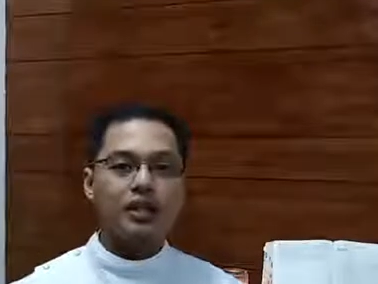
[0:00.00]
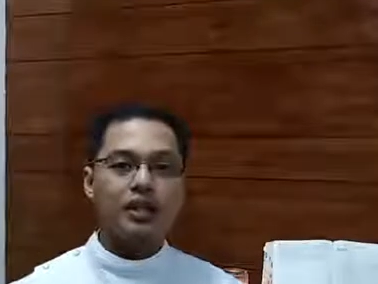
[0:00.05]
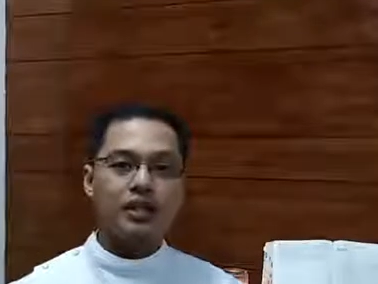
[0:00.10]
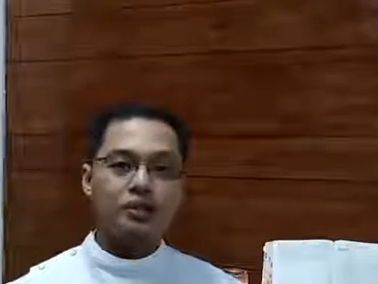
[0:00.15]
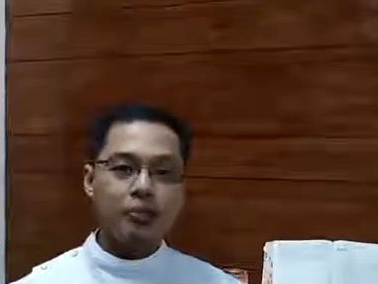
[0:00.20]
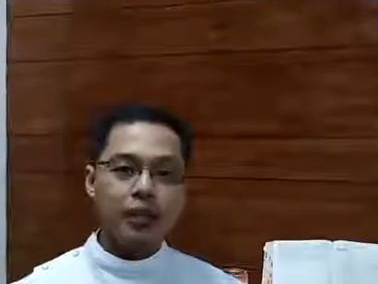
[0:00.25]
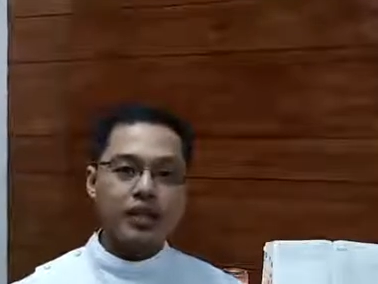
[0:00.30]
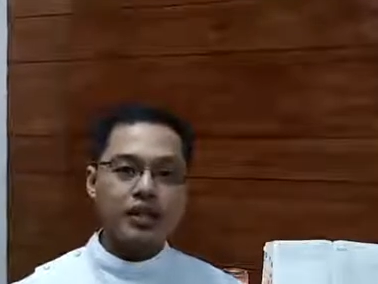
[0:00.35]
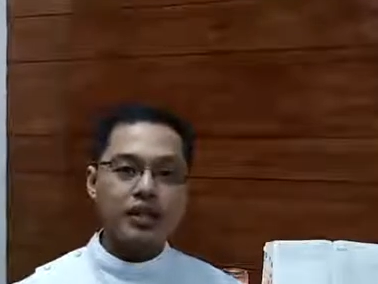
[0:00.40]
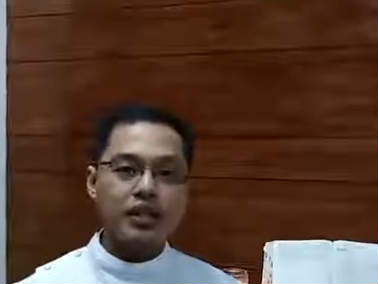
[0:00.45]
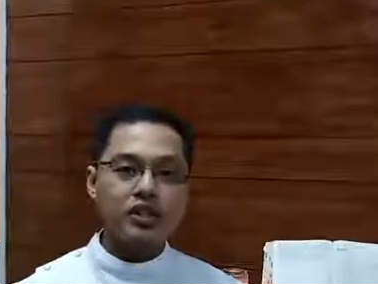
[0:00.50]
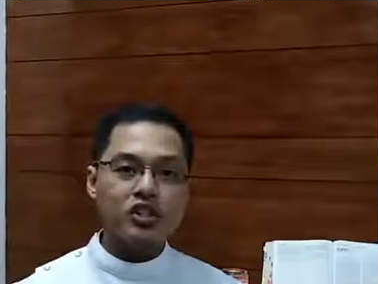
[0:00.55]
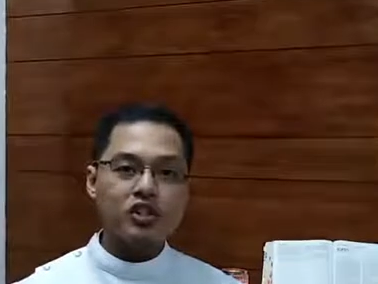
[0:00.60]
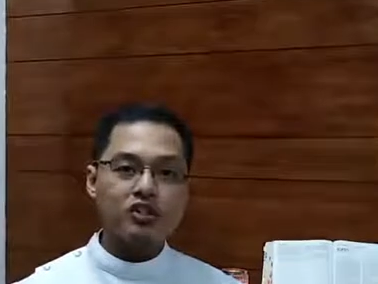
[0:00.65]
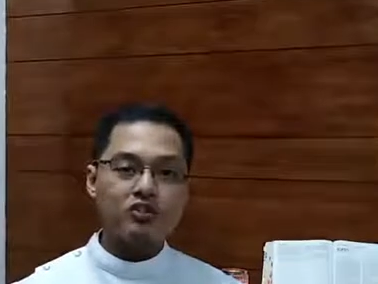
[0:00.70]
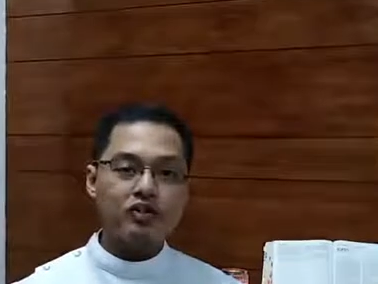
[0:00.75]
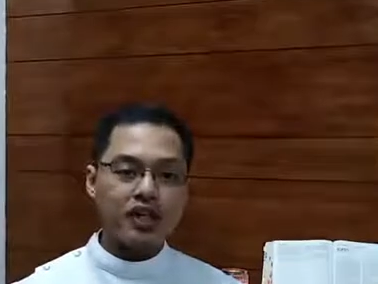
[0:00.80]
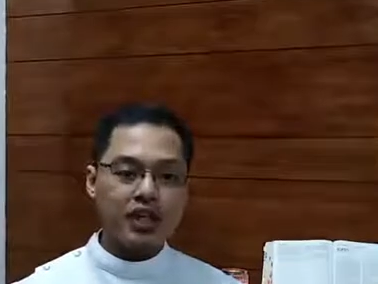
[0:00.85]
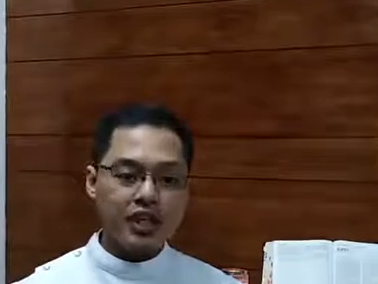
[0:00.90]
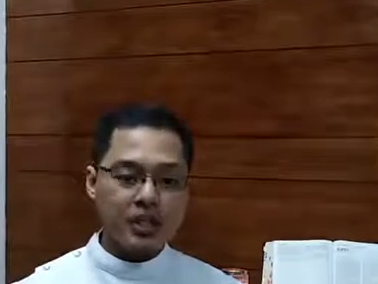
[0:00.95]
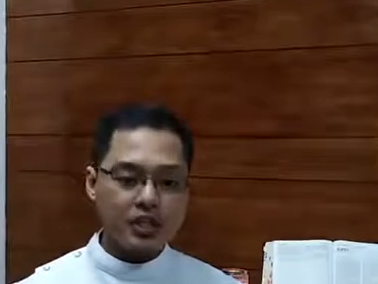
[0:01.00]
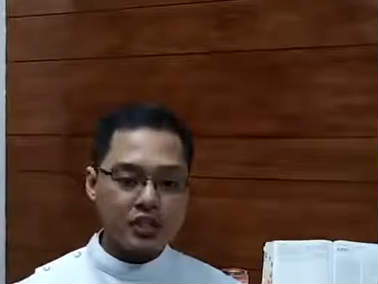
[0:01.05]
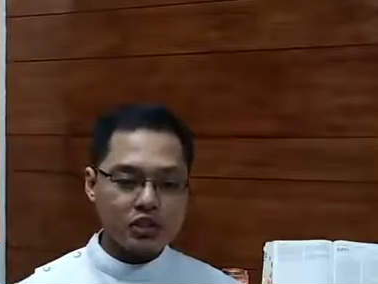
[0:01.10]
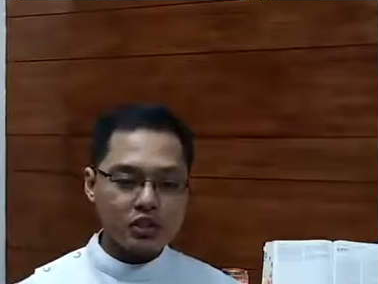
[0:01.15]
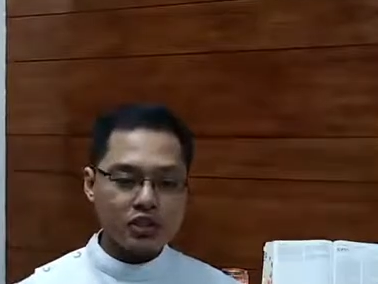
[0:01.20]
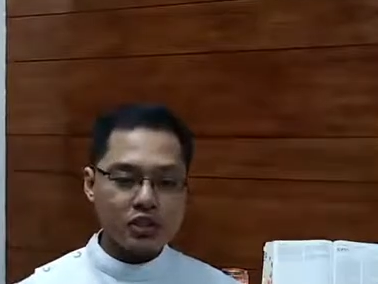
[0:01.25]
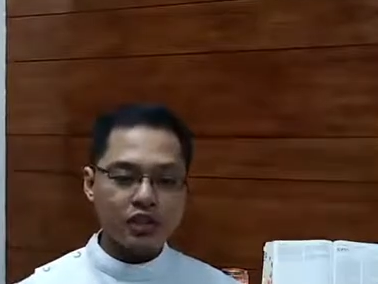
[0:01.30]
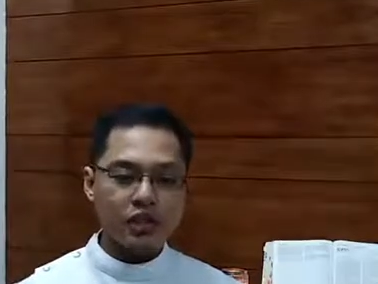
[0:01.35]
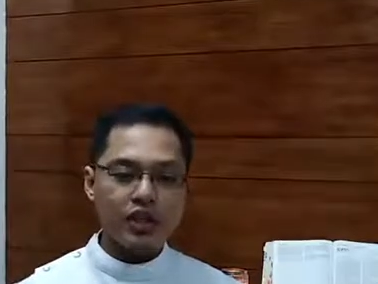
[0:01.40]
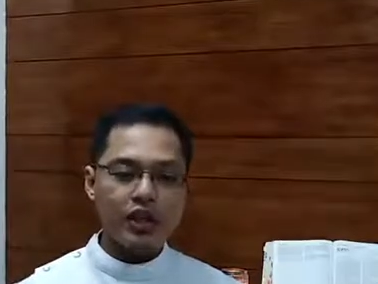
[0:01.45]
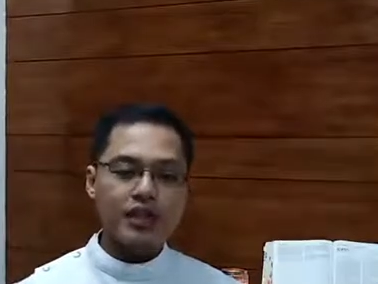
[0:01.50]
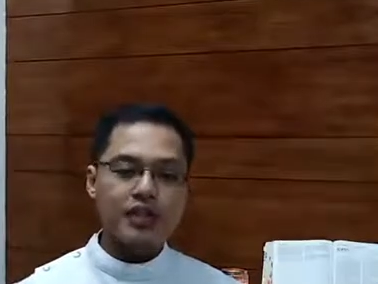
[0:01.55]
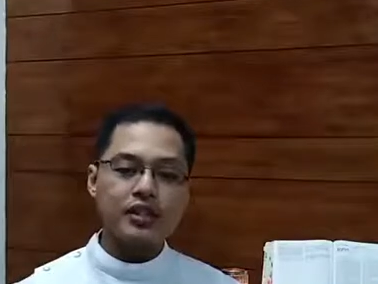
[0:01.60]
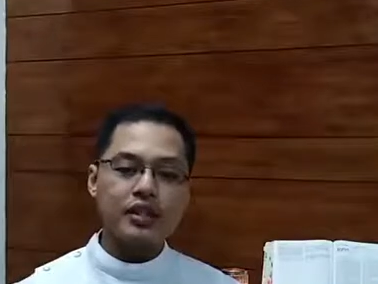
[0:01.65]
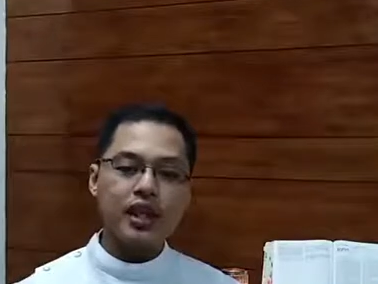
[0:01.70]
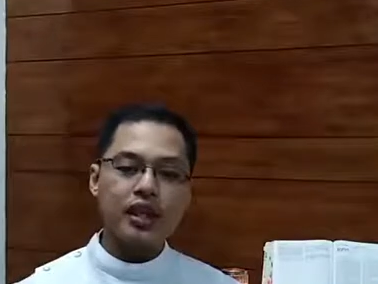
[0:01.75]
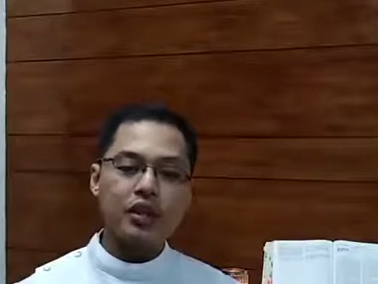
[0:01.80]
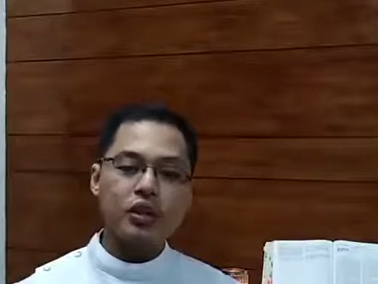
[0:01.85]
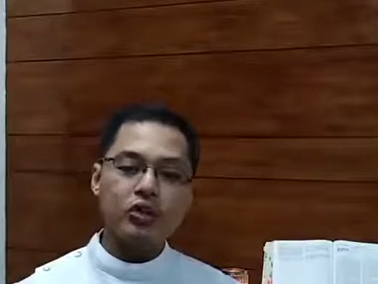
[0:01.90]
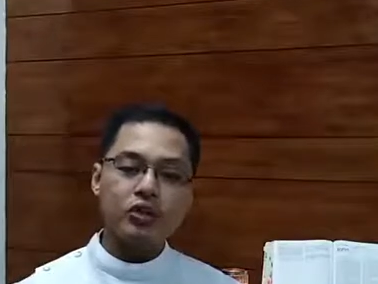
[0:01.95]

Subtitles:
The message of Easter is the